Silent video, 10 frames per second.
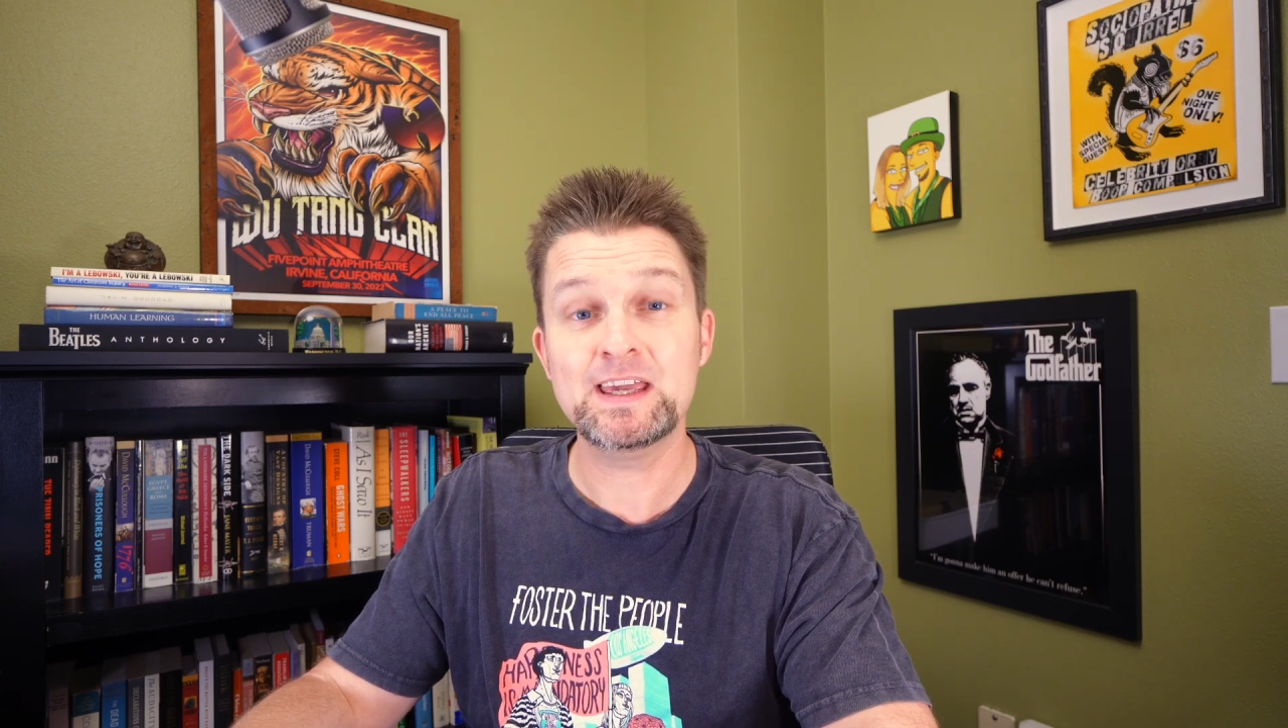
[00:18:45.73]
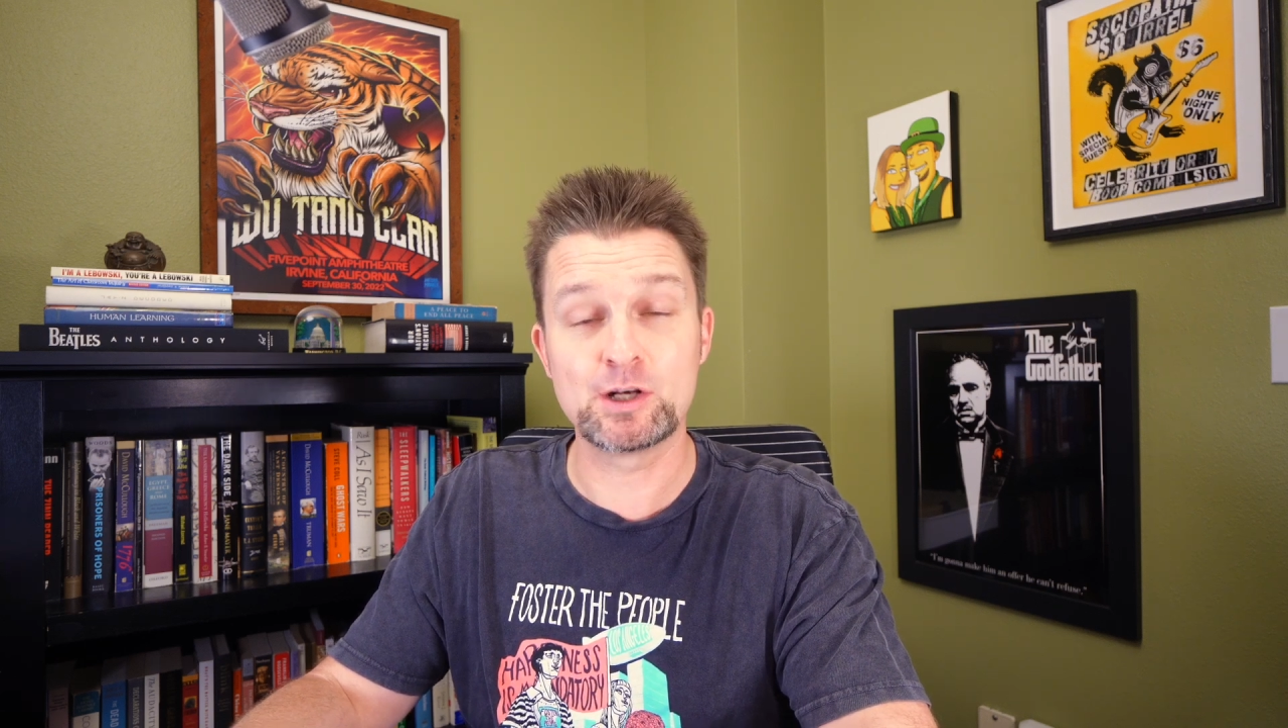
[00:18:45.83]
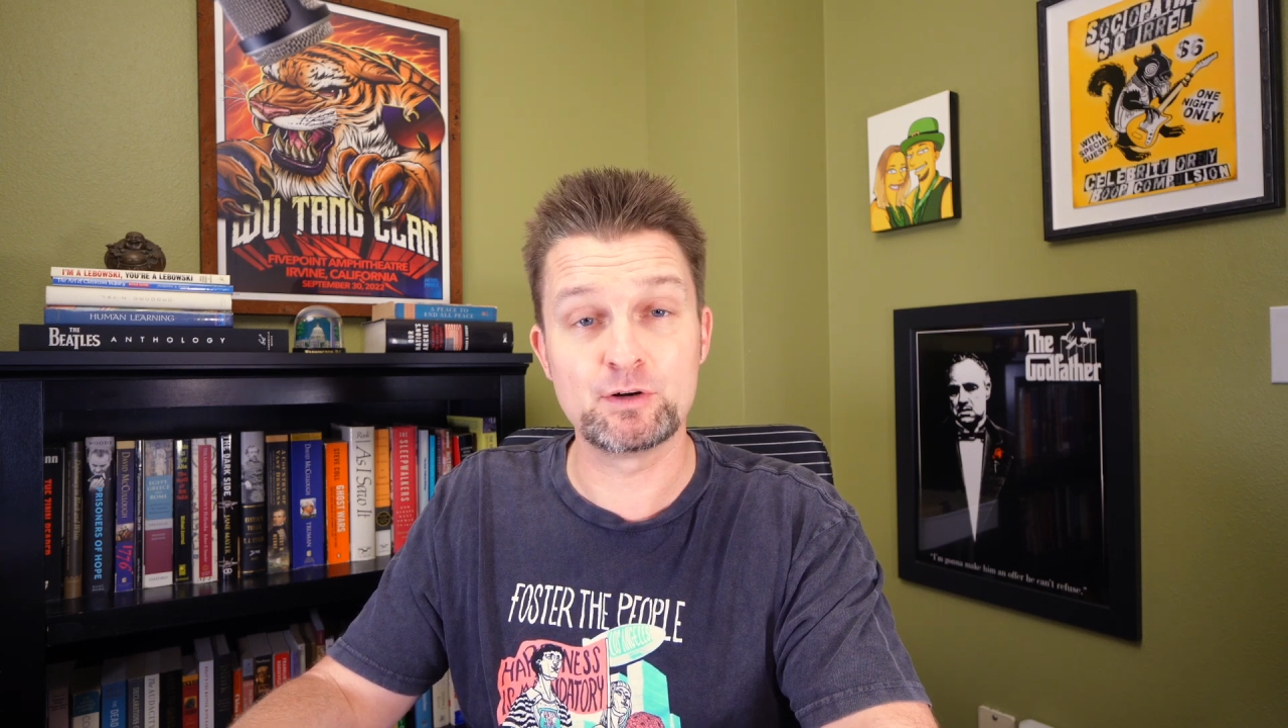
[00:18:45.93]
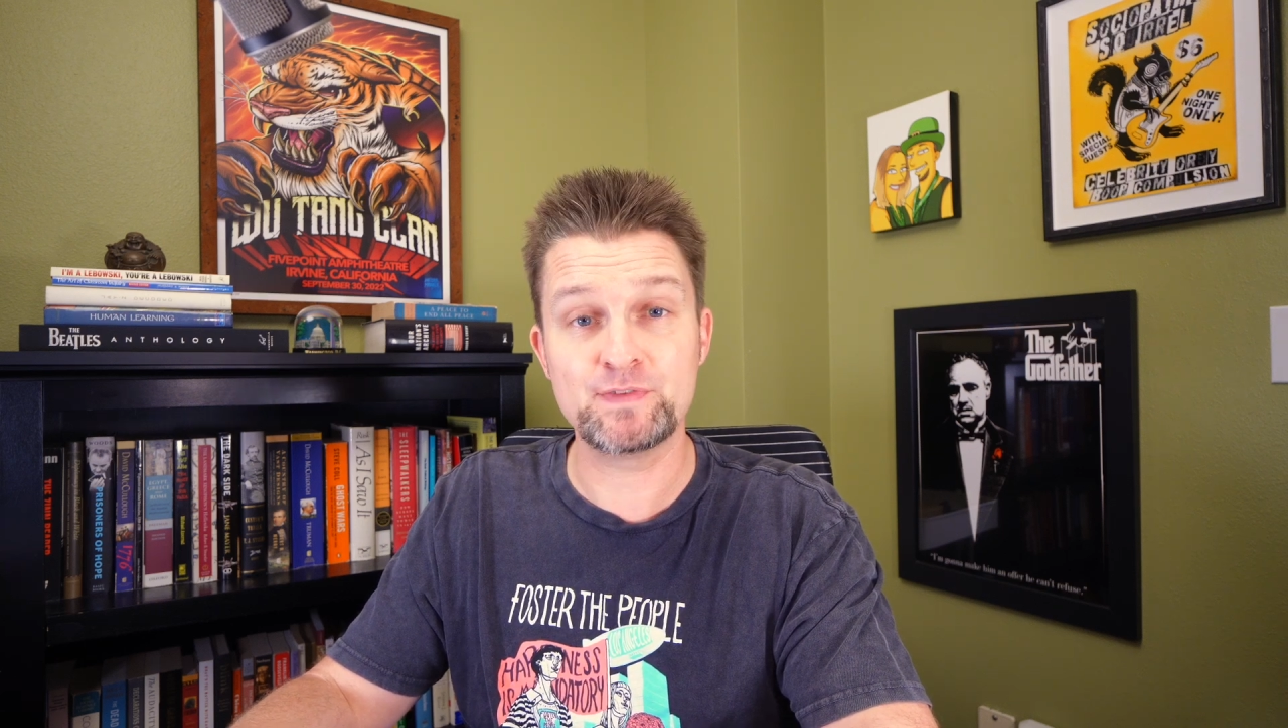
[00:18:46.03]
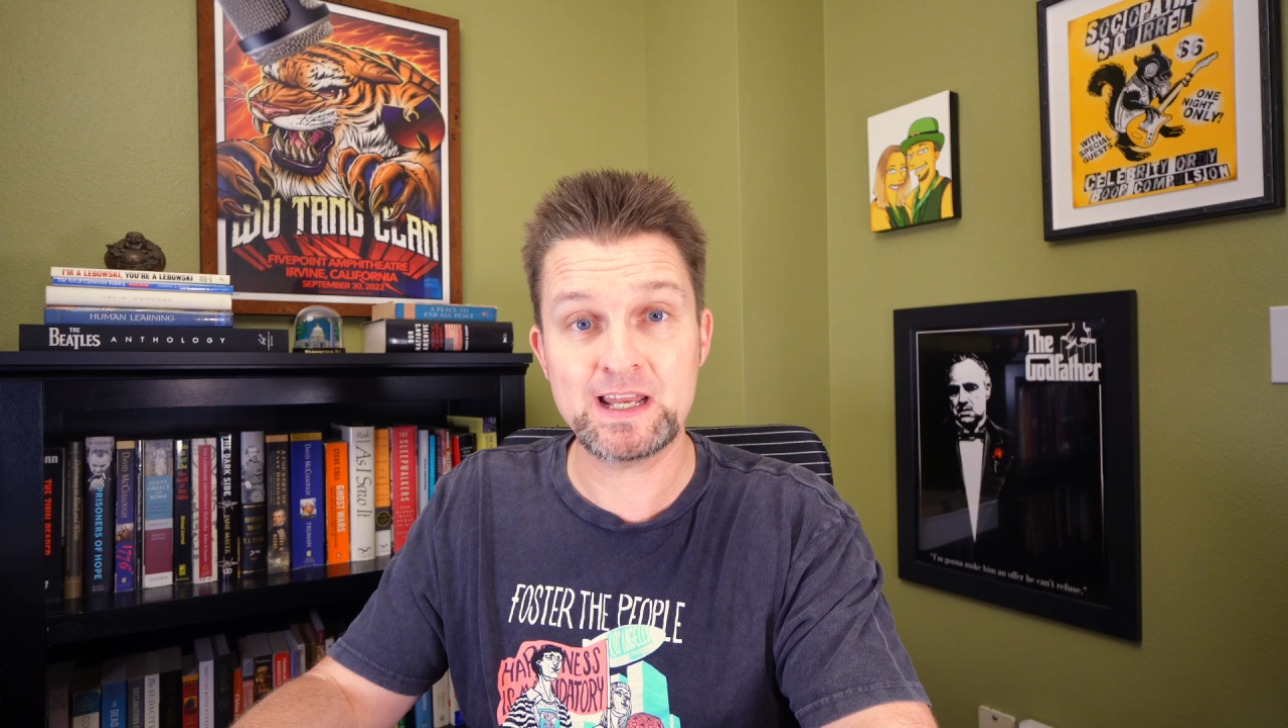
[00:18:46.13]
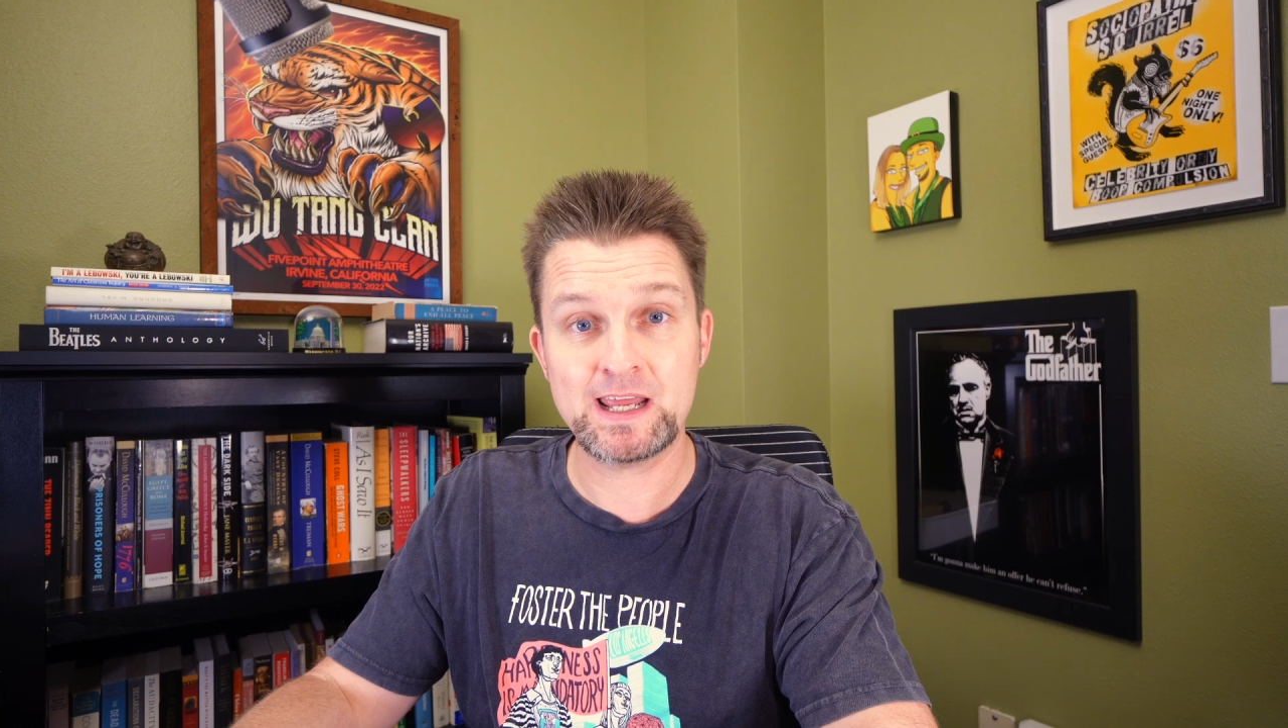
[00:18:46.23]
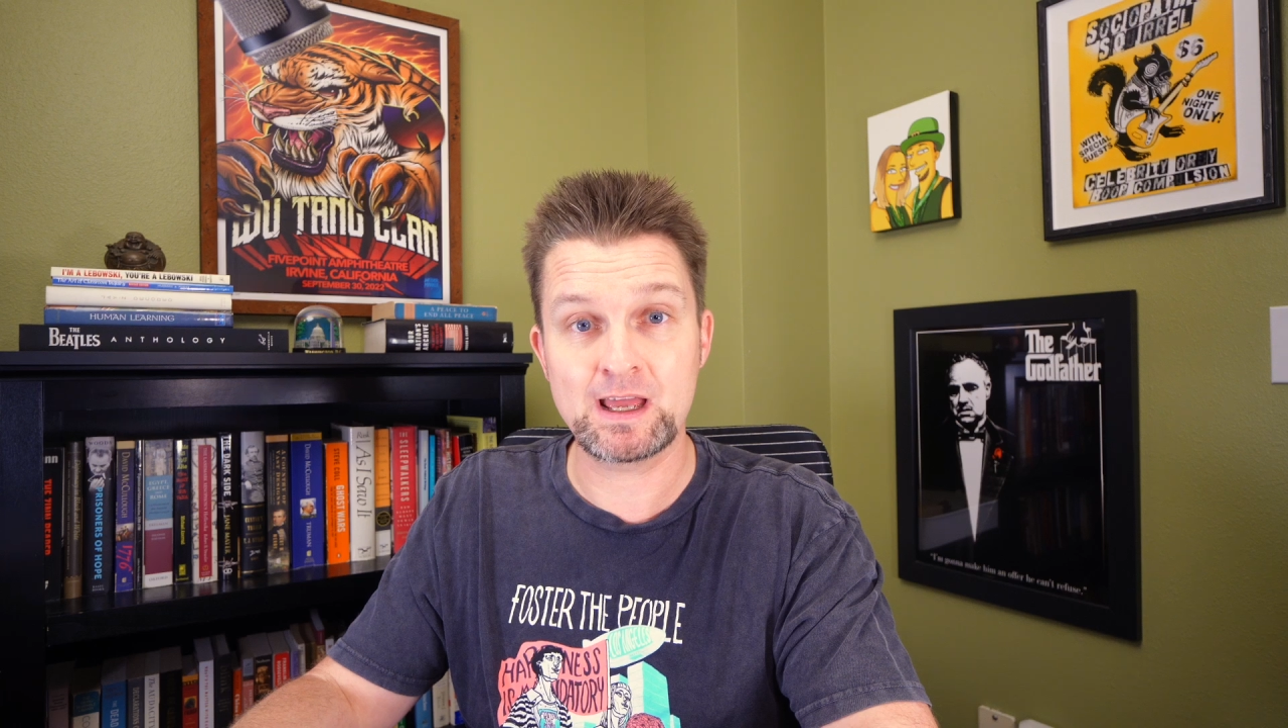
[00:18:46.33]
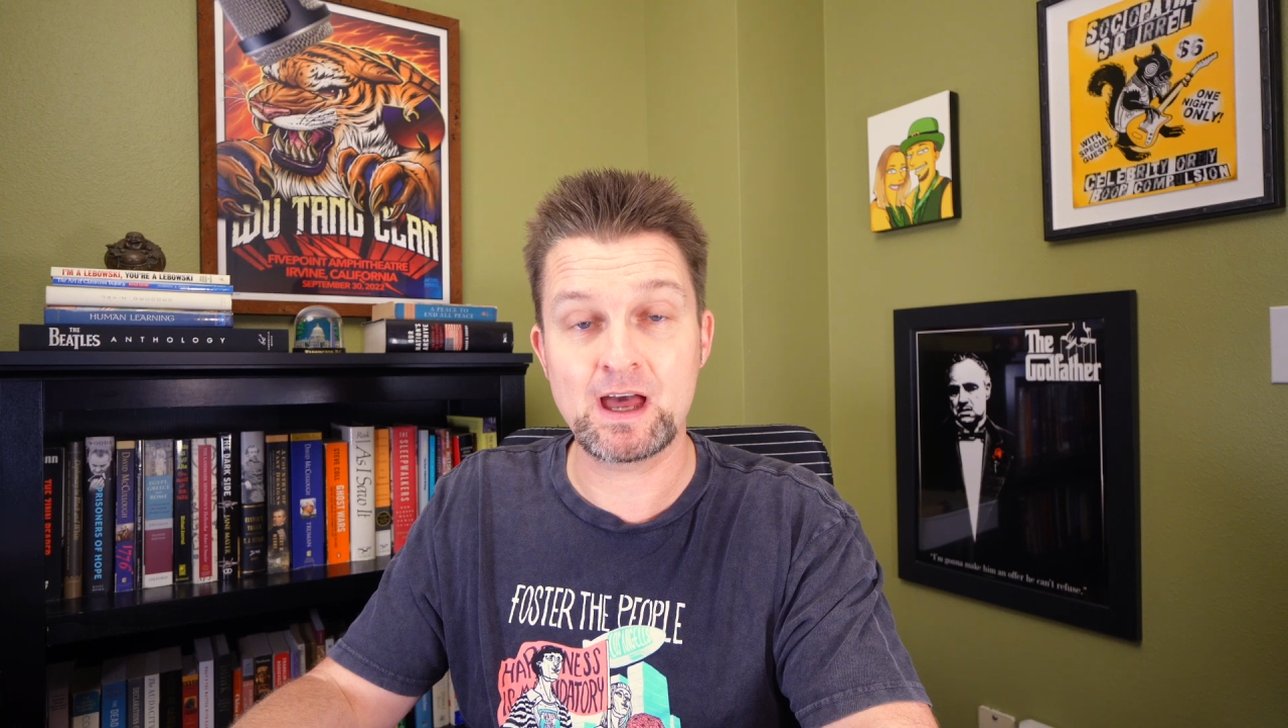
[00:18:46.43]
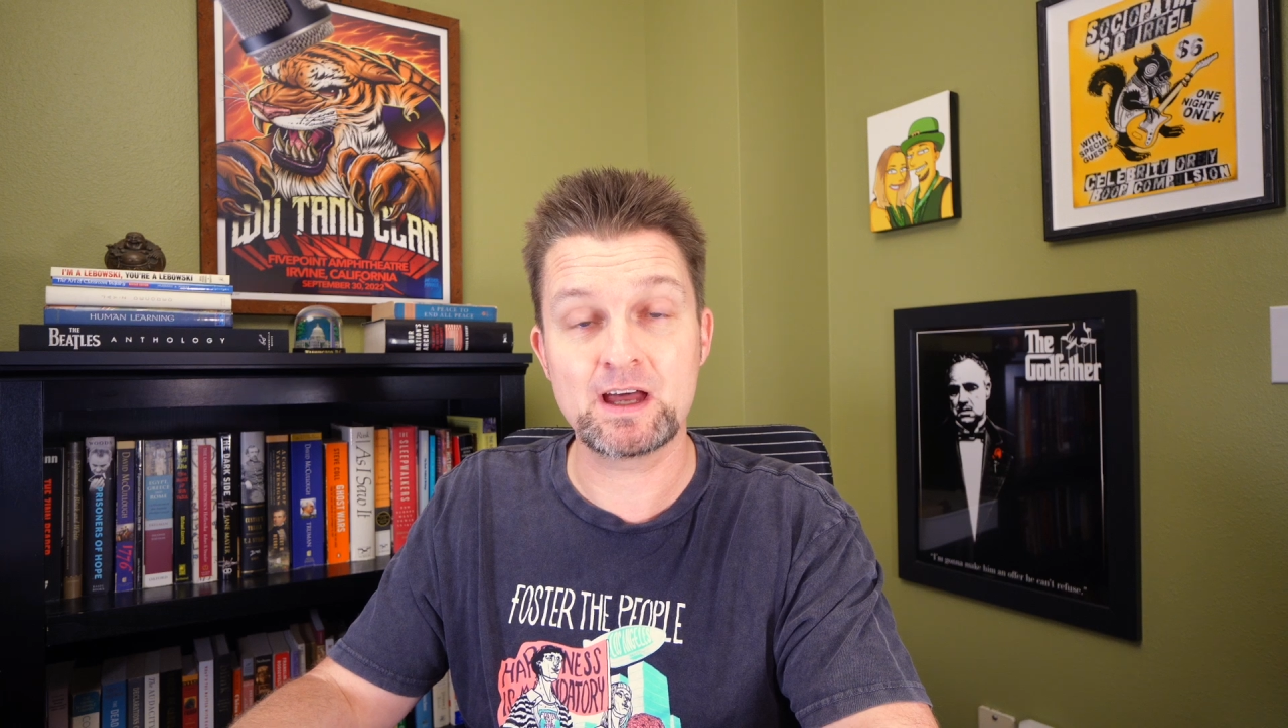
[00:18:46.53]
intervening